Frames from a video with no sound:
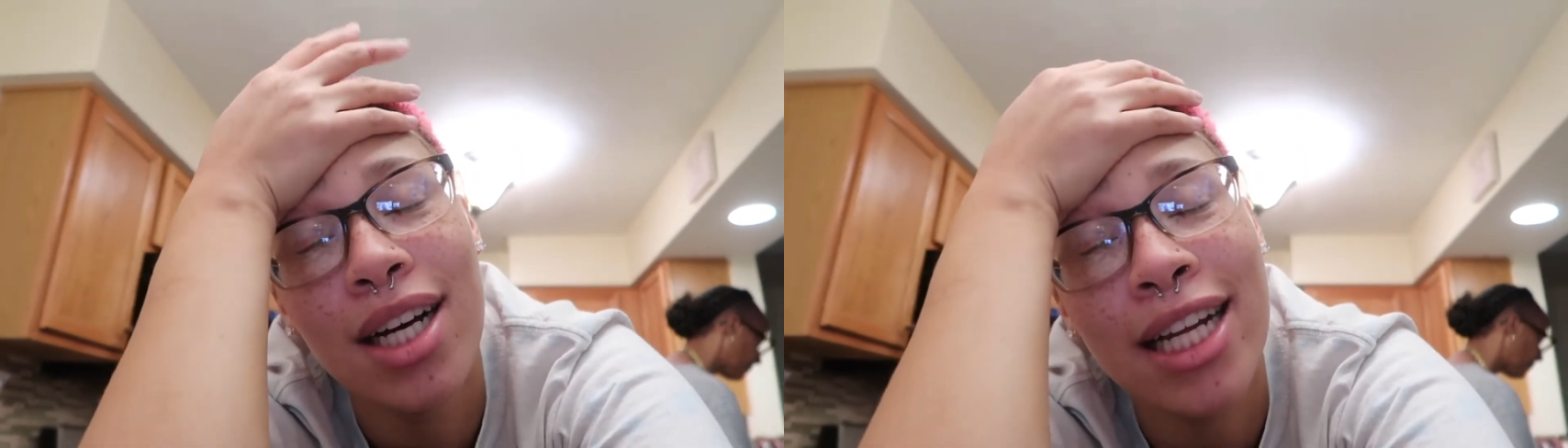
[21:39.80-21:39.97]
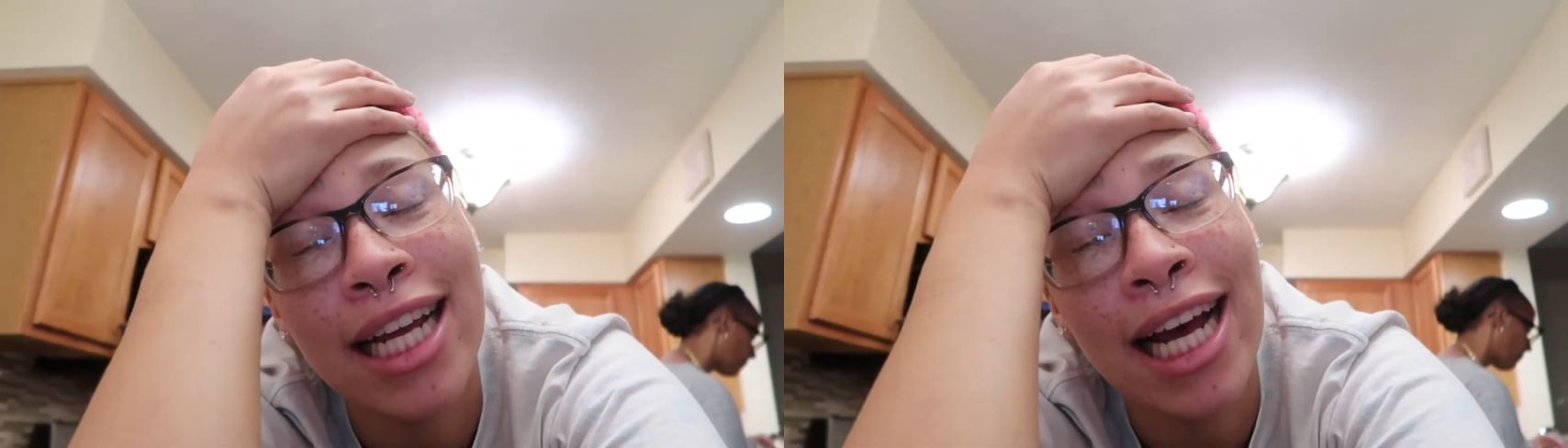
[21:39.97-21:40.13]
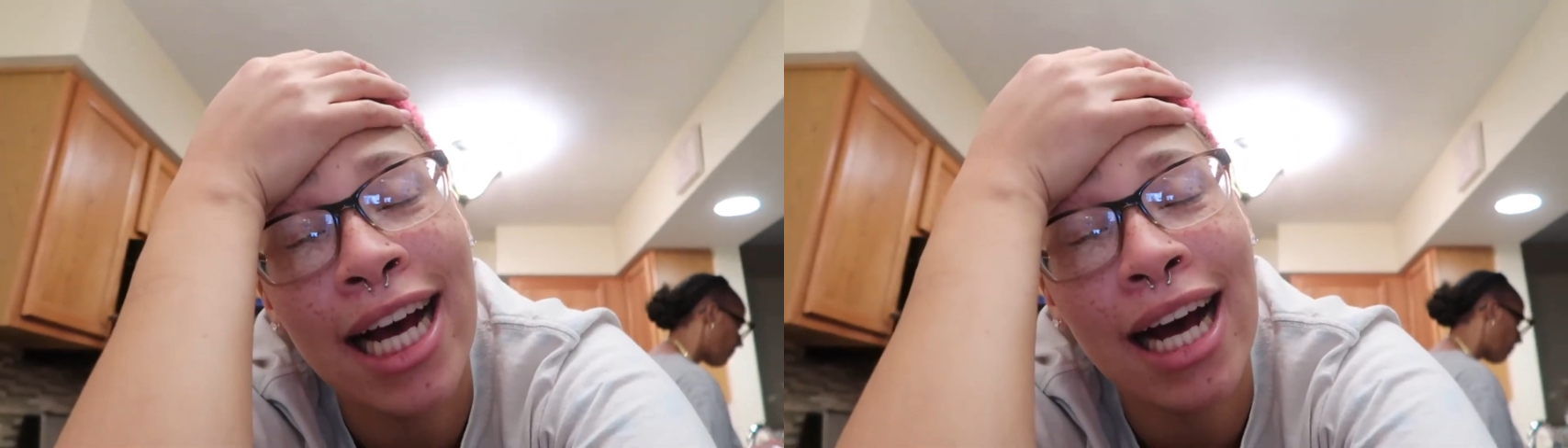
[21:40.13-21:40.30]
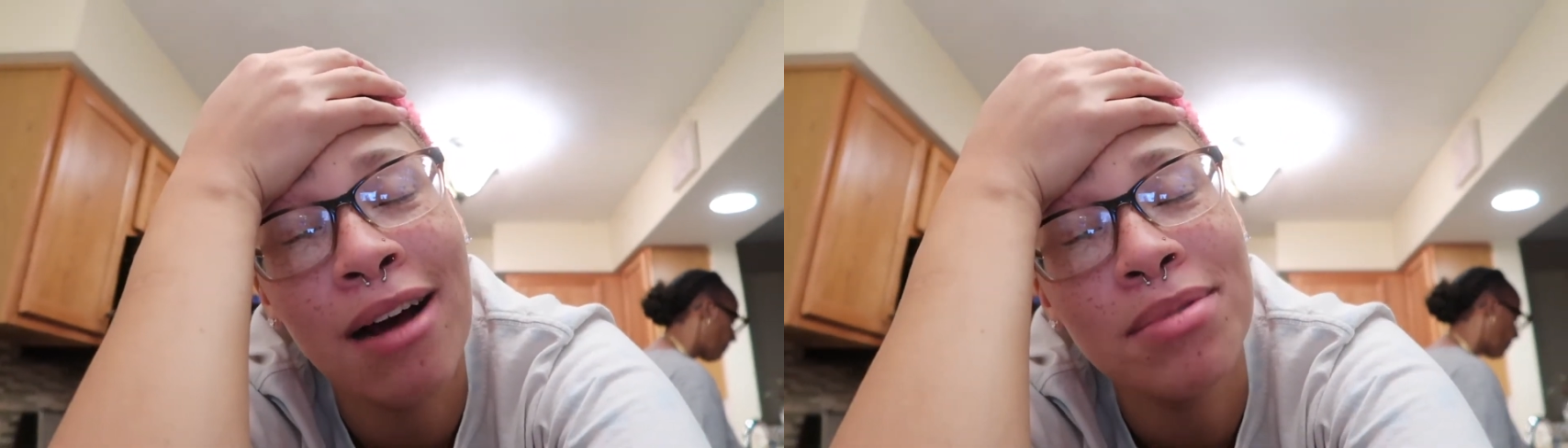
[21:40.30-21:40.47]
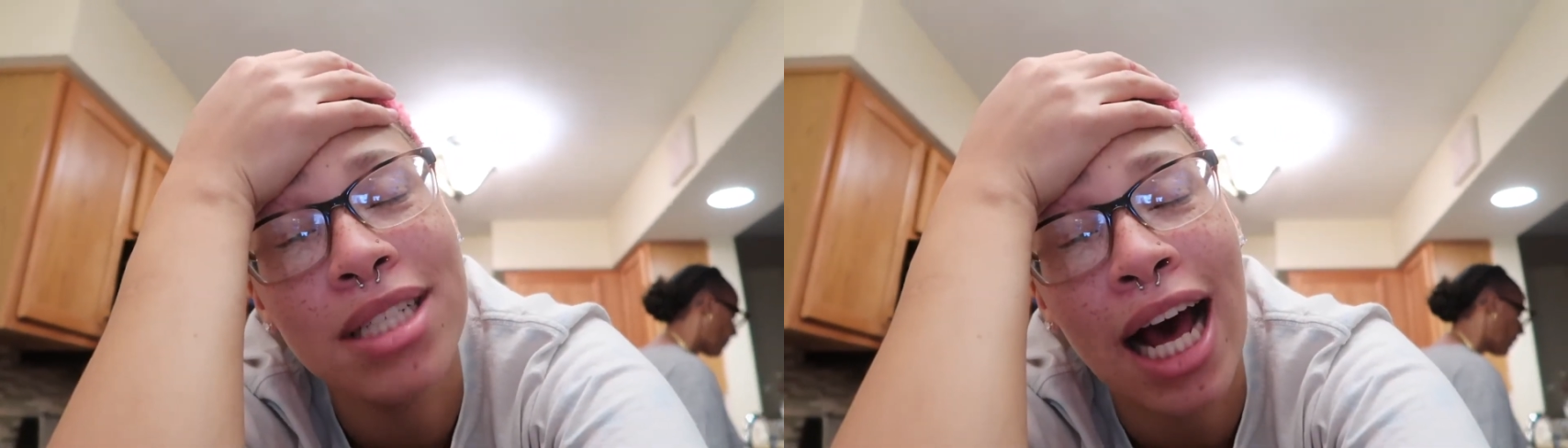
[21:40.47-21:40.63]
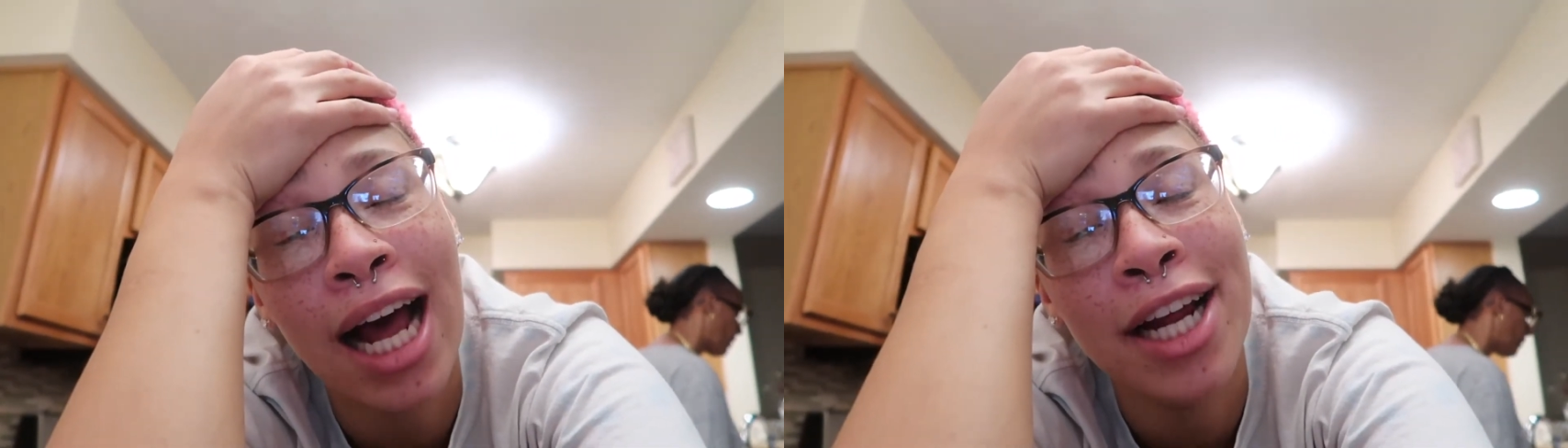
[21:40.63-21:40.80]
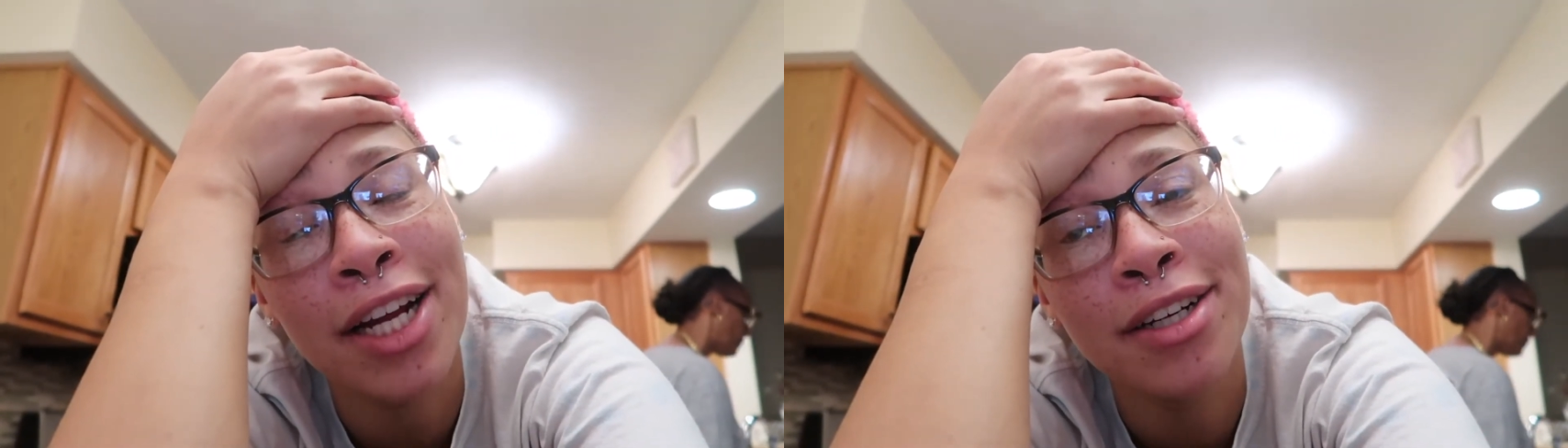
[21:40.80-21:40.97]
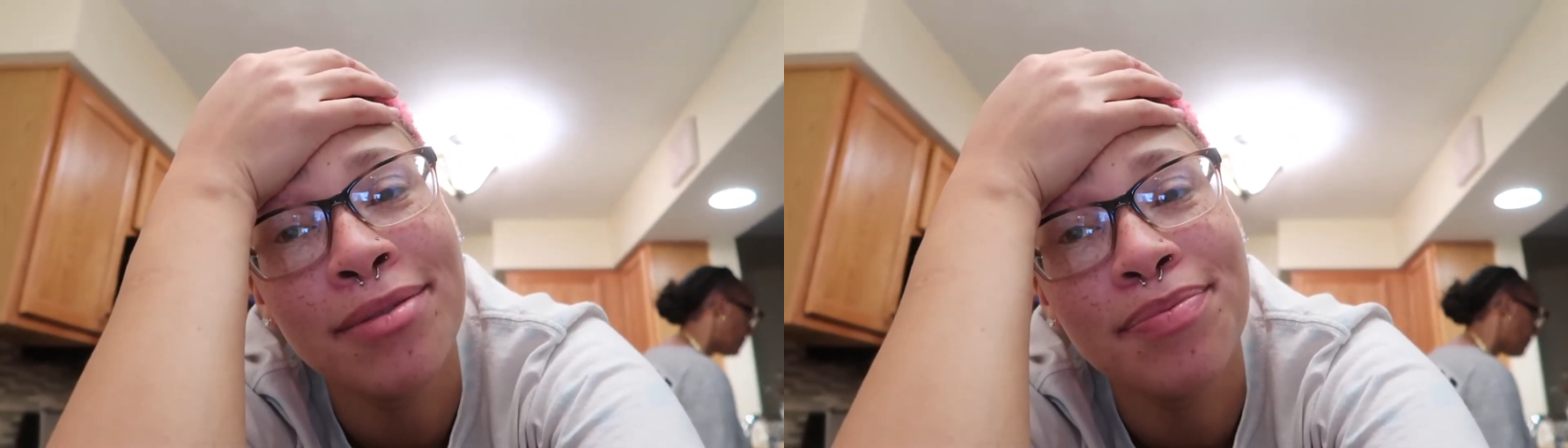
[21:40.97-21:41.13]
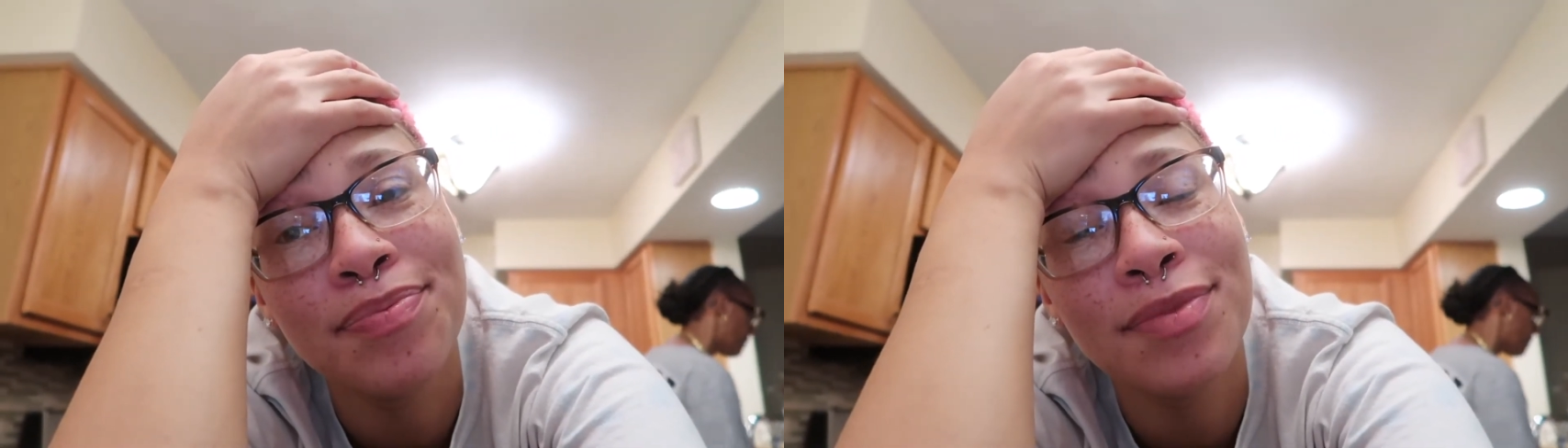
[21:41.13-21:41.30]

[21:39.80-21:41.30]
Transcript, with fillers: yeah, I'm tired.